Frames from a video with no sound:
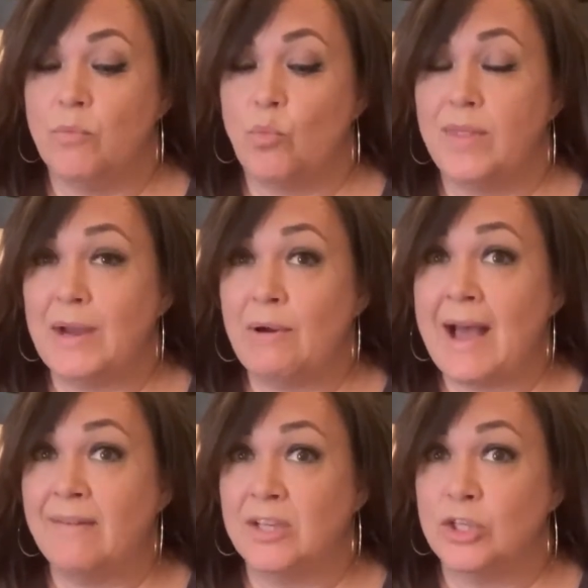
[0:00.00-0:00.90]
without
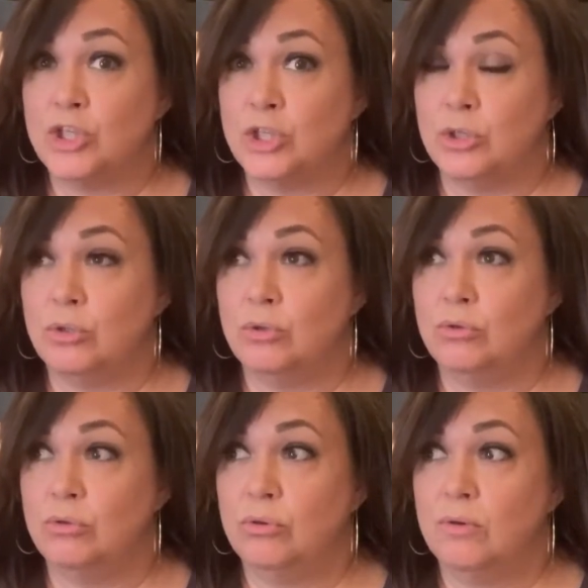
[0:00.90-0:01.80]
having
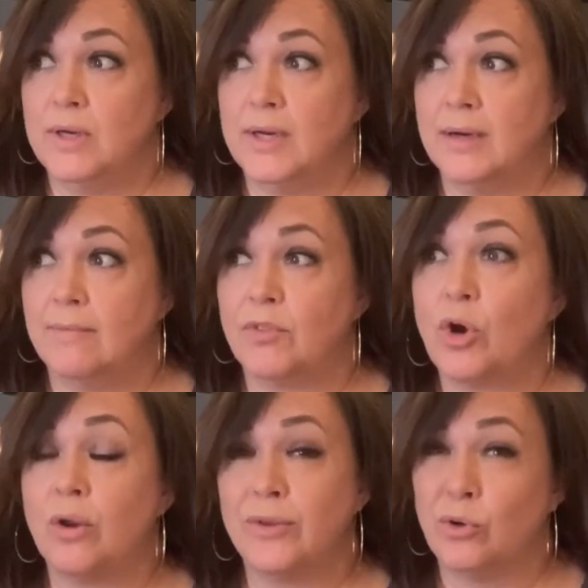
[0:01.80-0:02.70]
to
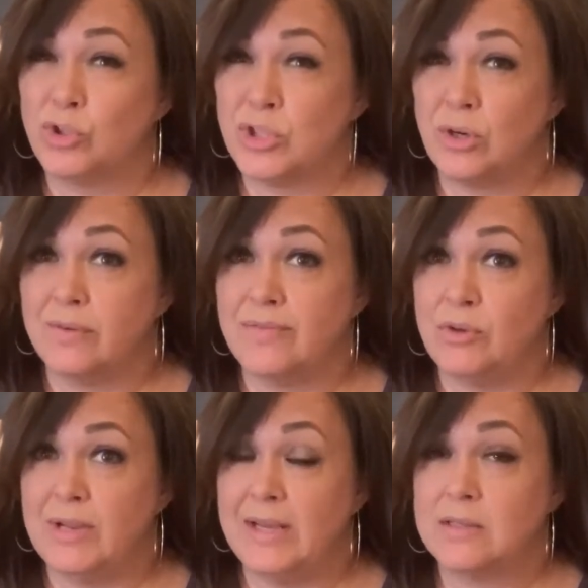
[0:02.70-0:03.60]
go to the grocery store every
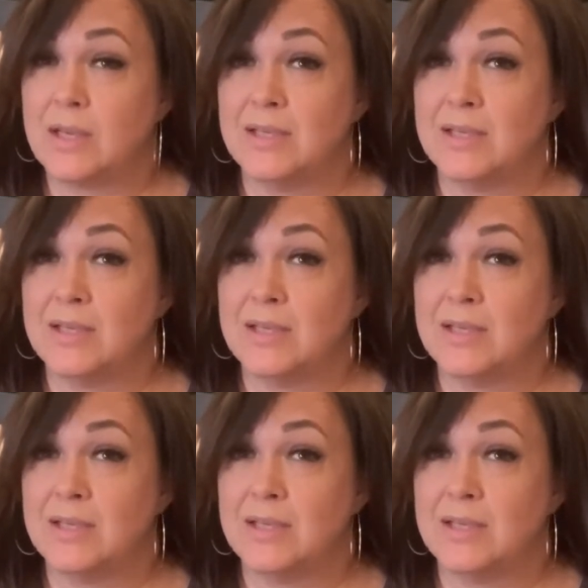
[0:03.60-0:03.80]
few days.